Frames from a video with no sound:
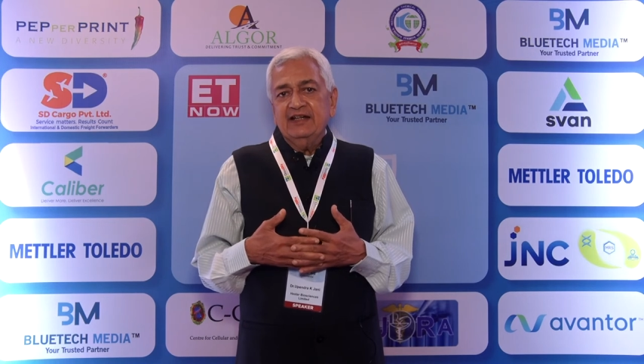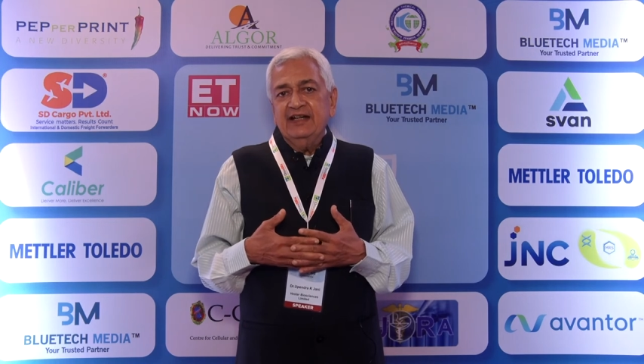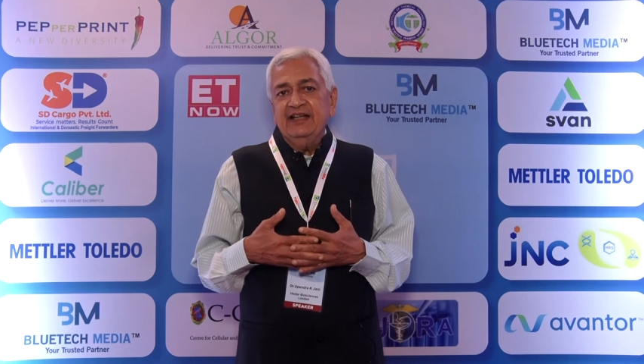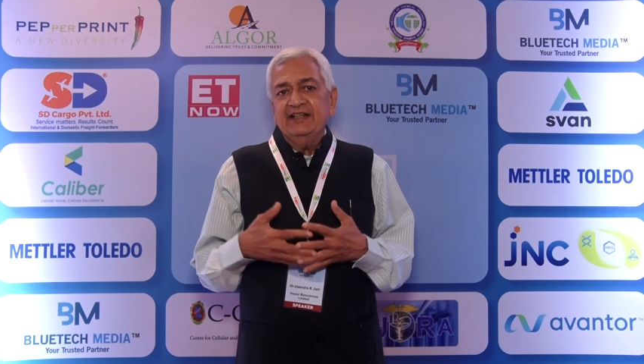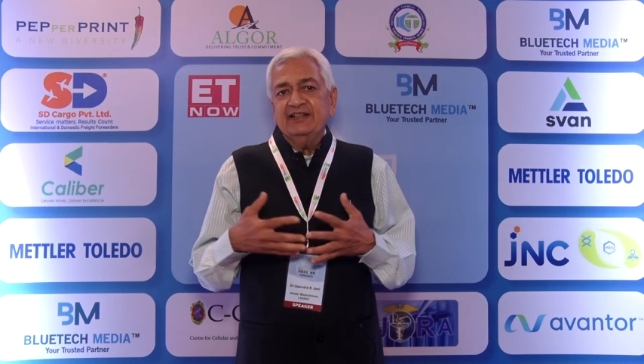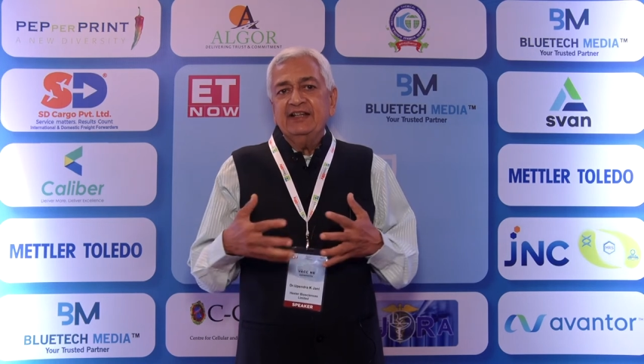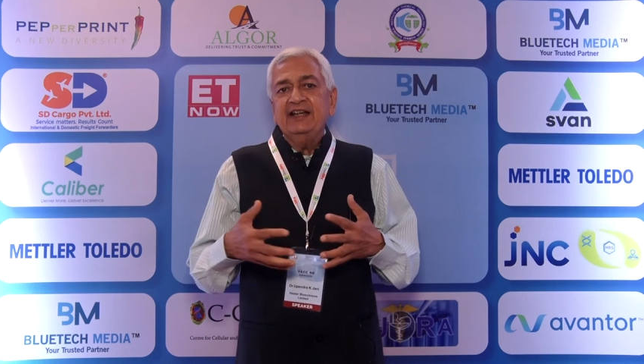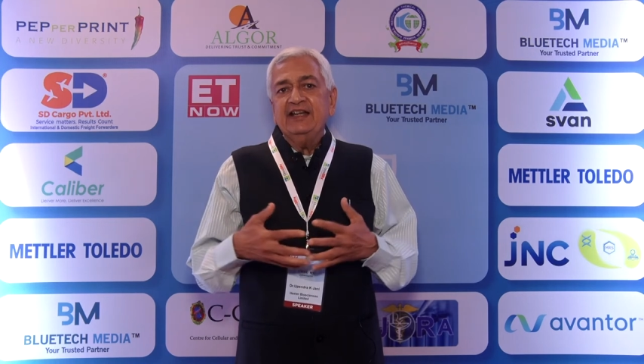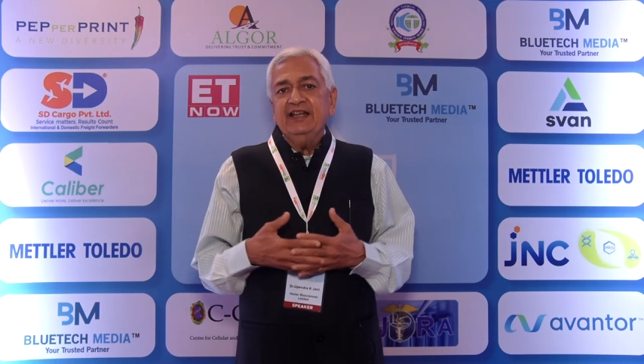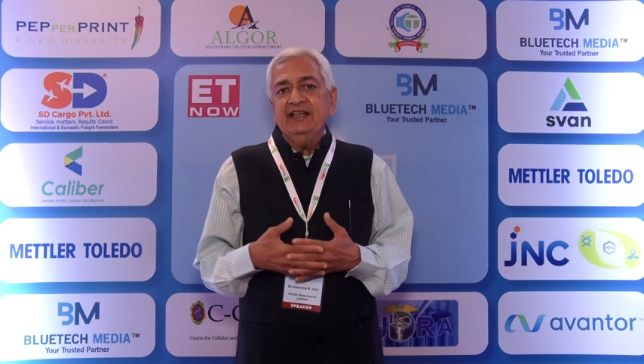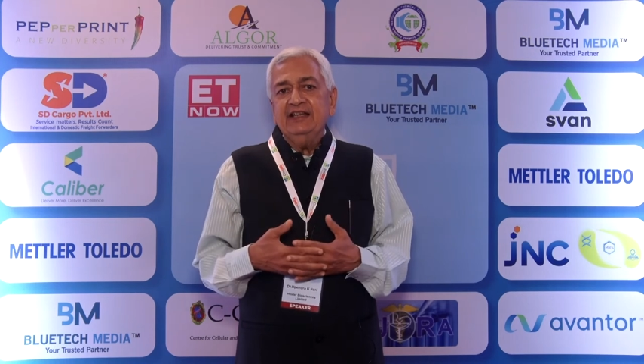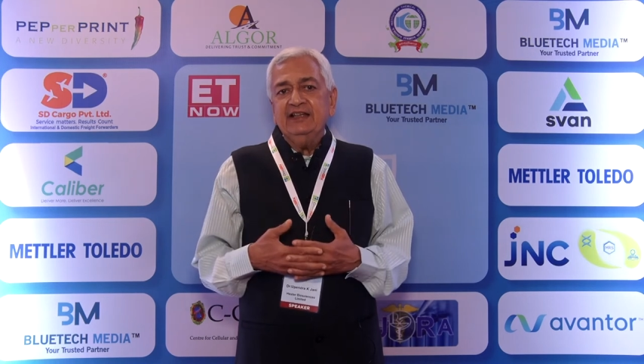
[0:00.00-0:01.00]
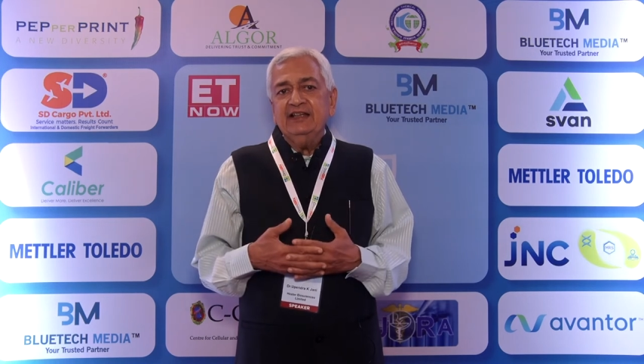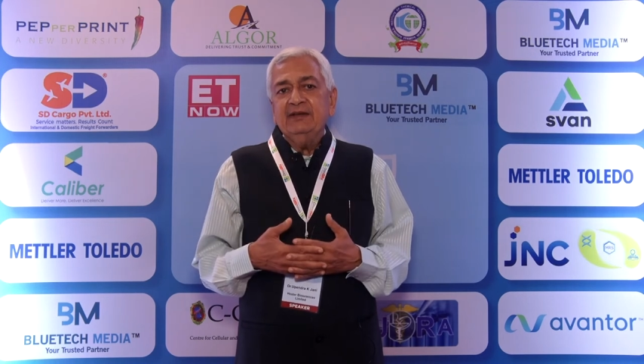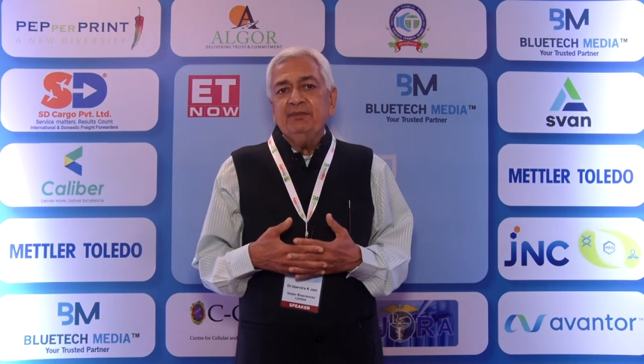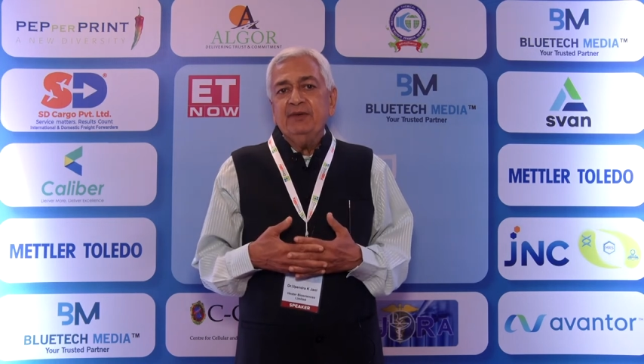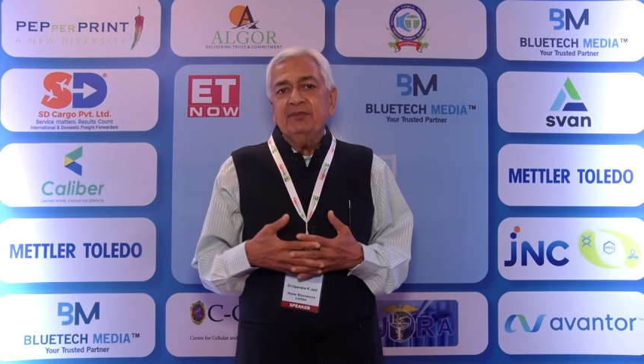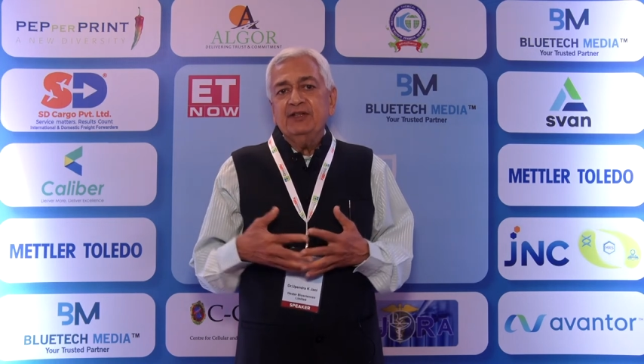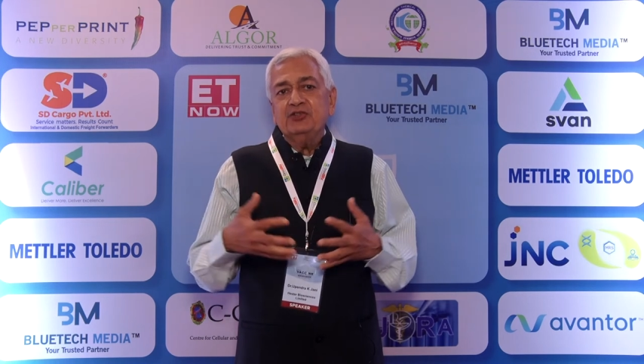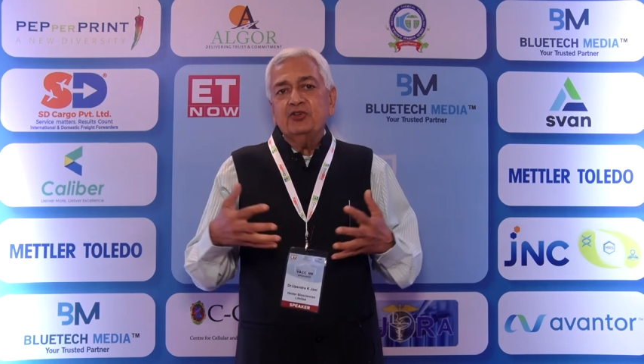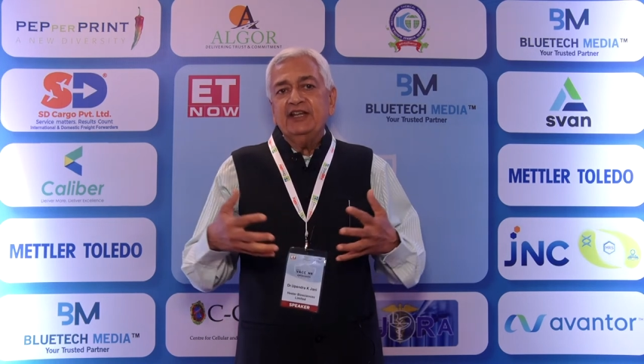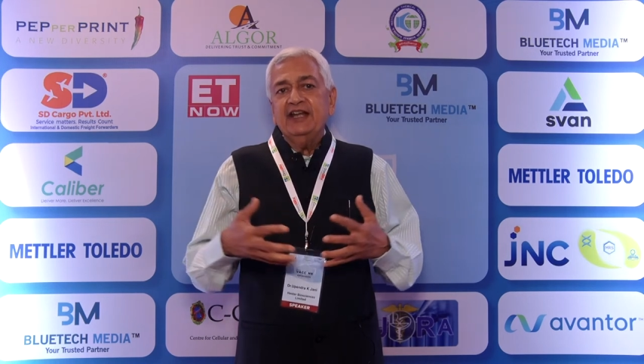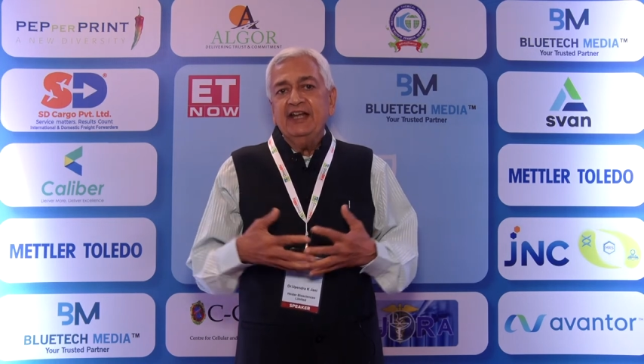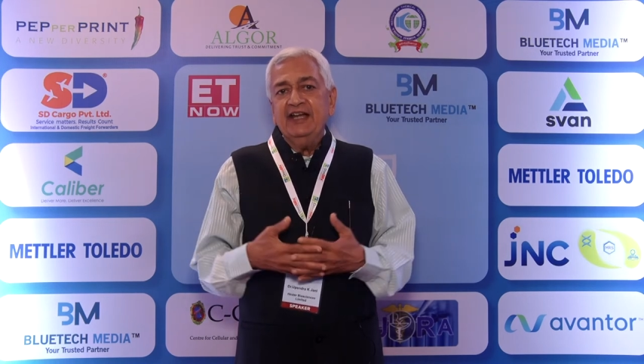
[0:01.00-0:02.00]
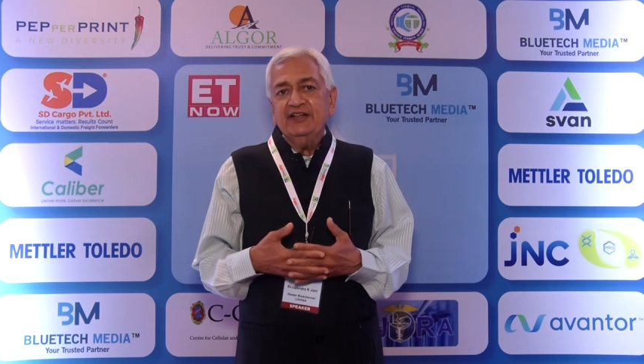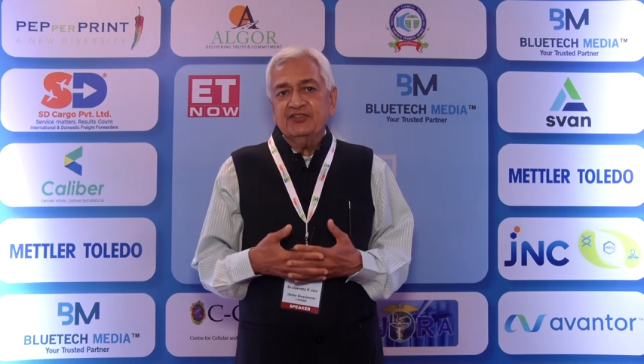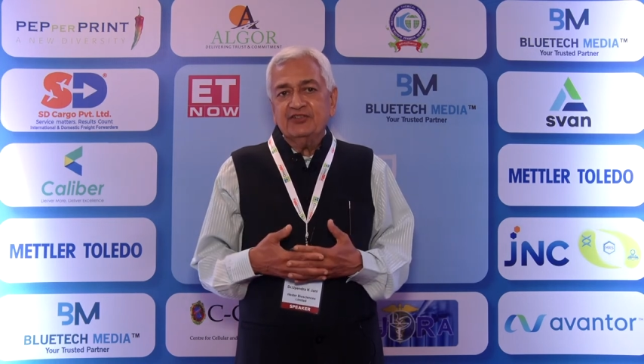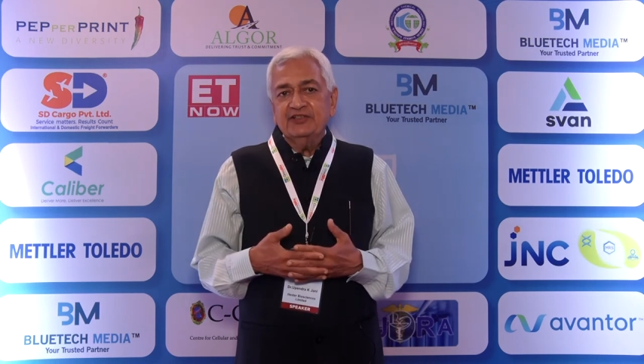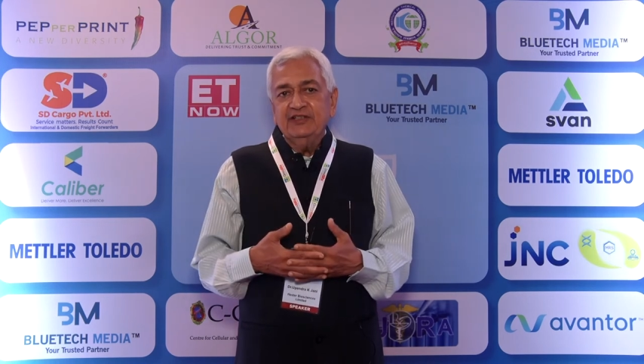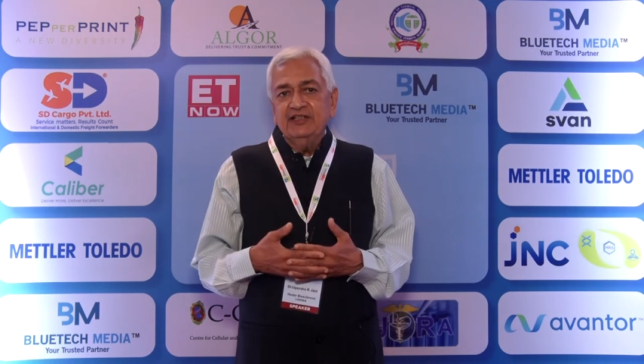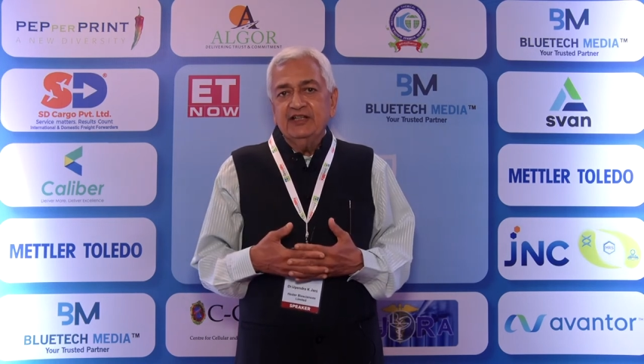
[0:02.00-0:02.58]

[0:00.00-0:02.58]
unless and until the people join hands,